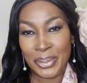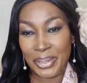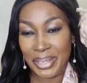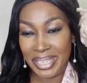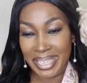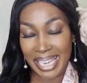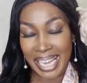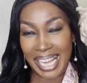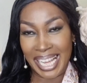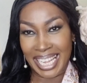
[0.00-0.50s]

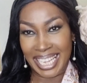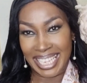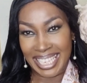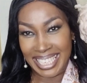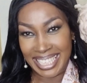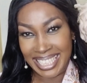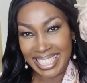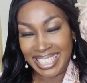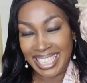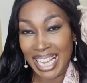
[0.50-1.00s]
Yeah,
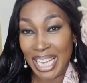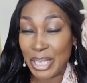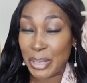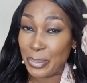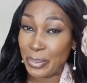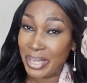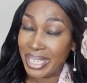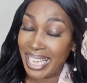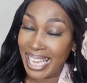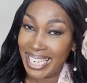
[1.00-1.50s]
as
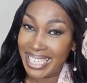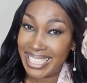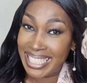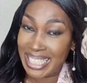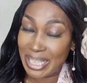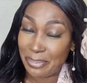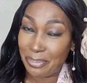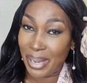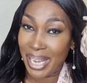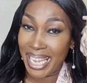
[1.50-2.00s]
we get
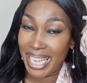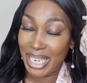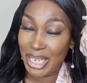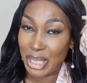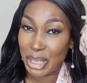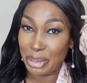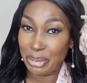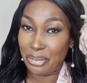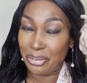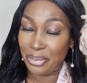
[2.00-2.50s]
deeper
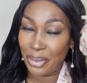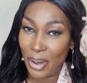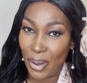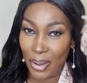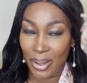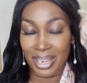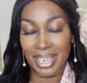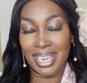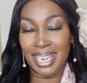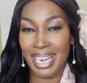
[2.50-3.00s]
into
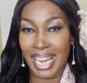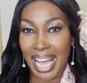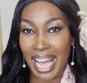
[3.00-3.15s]
fall,